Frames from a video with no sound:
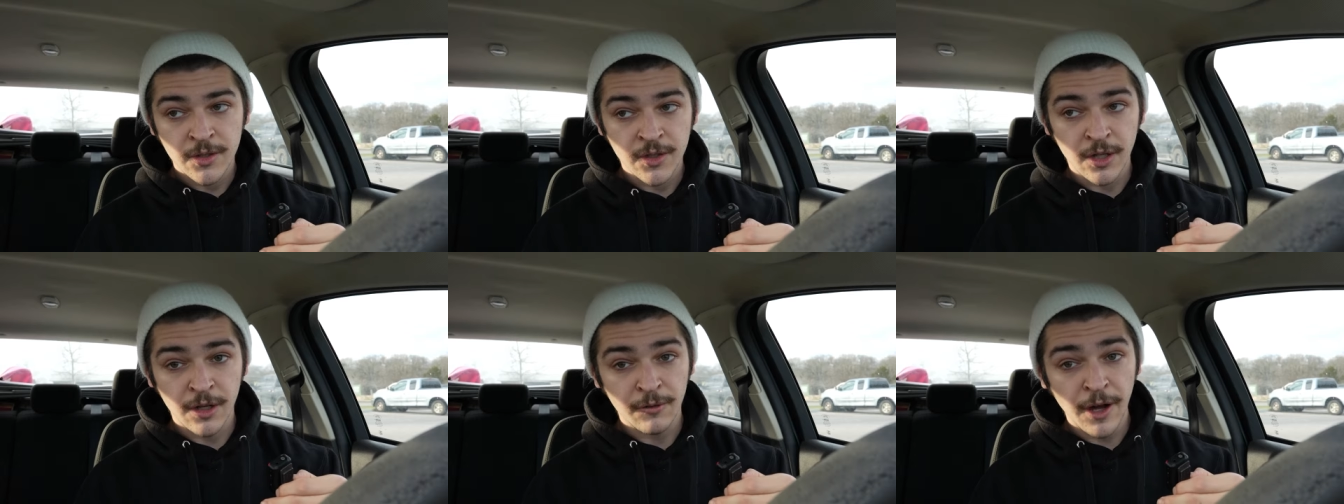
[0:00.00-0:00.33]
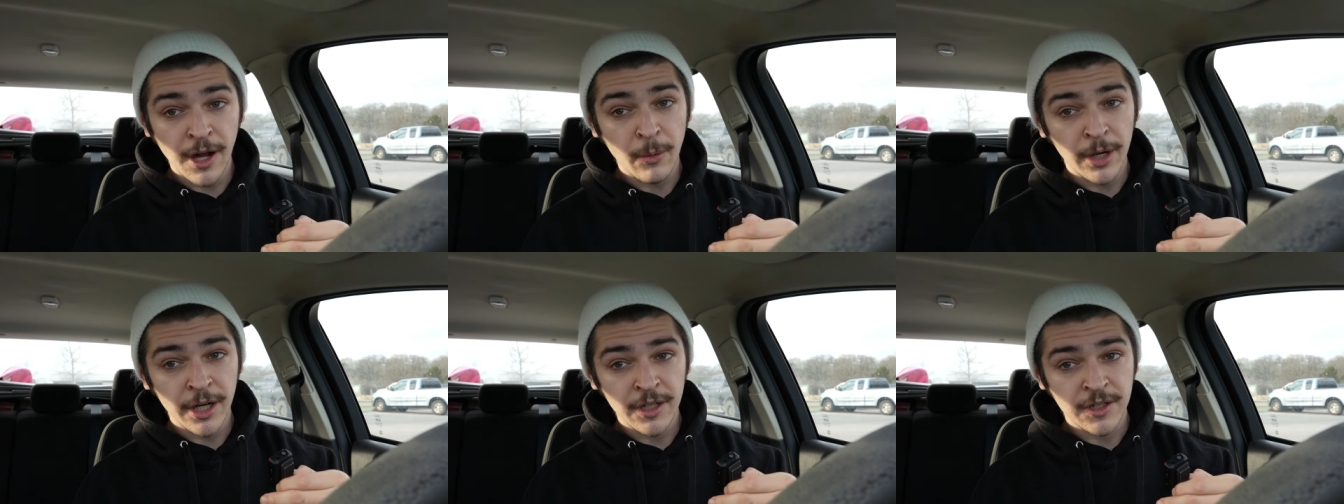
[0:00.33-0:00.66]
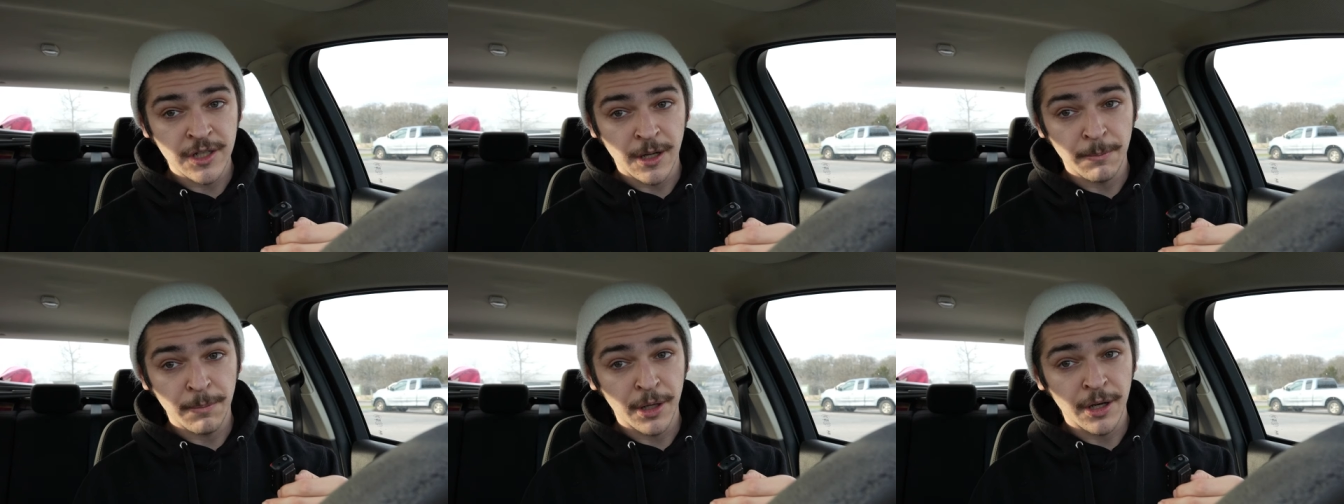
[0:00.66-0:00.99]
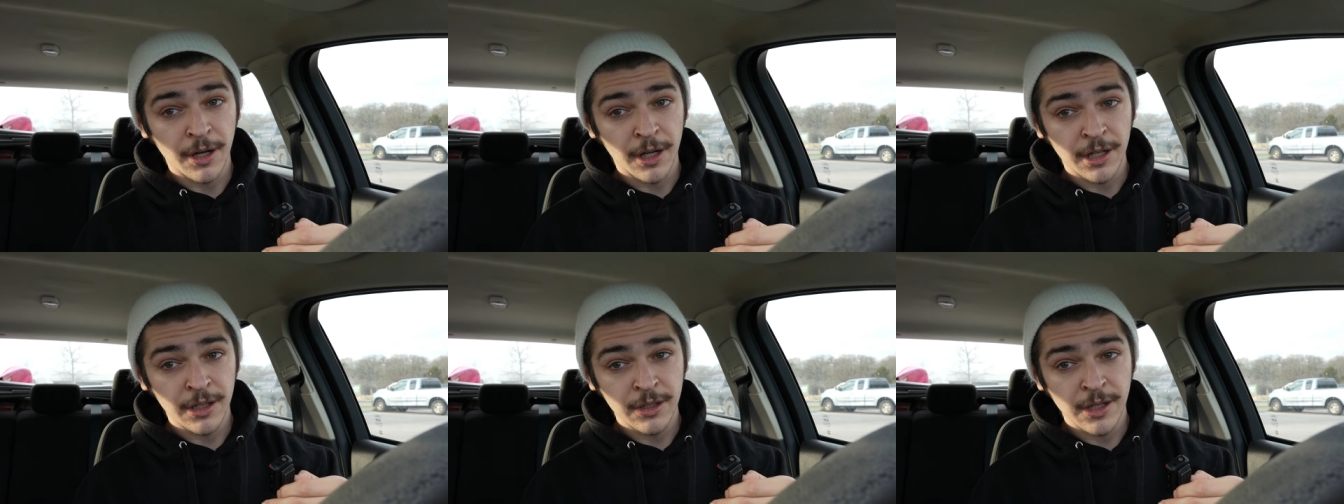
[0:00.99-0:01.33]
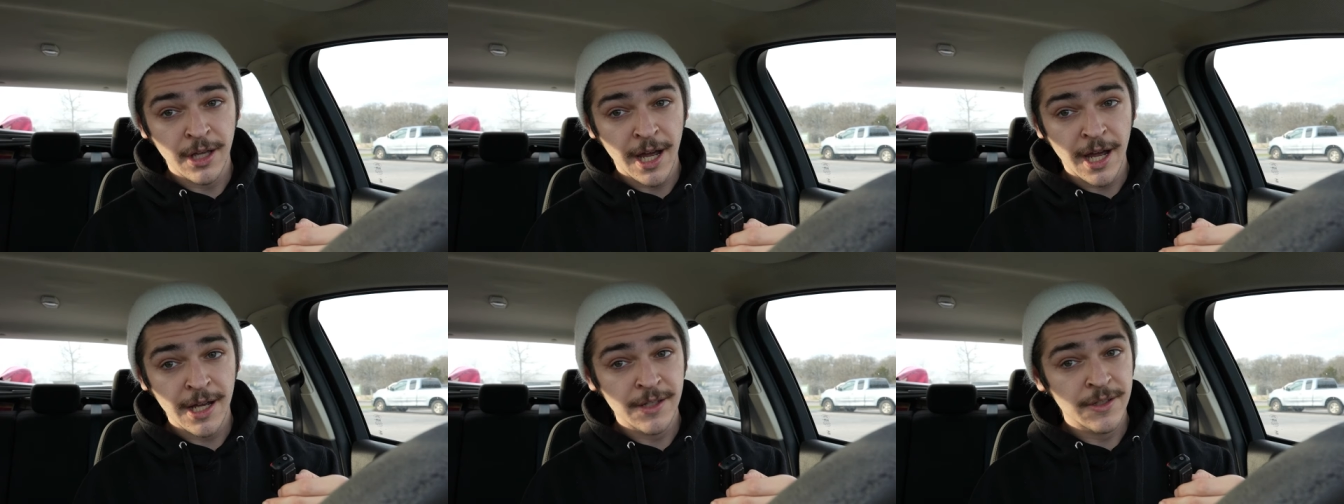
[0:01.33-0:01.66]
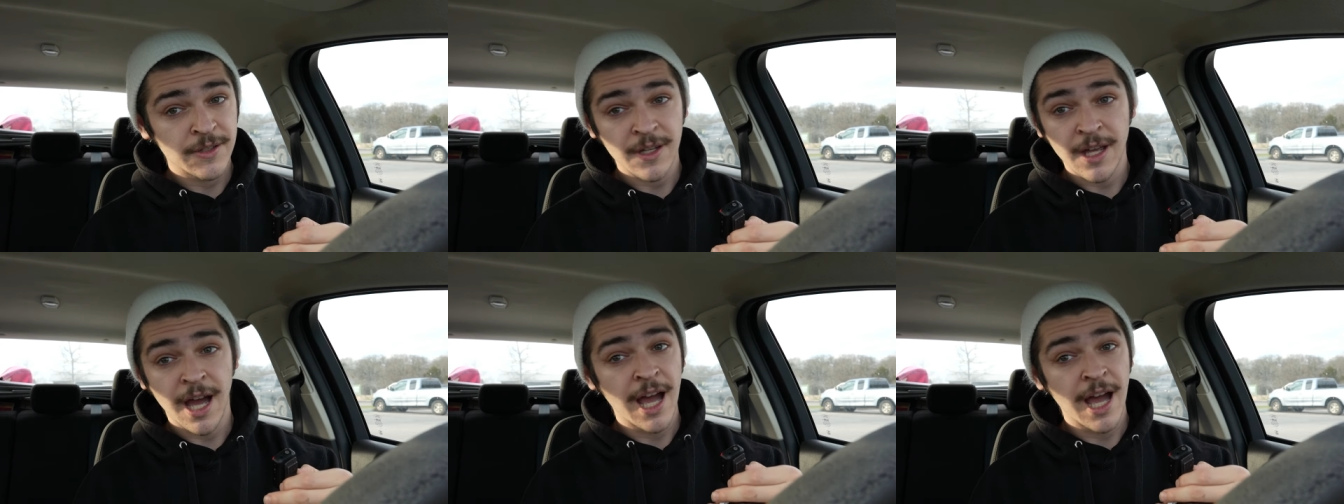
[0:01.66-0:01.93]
so if I want to dump on all of you guys,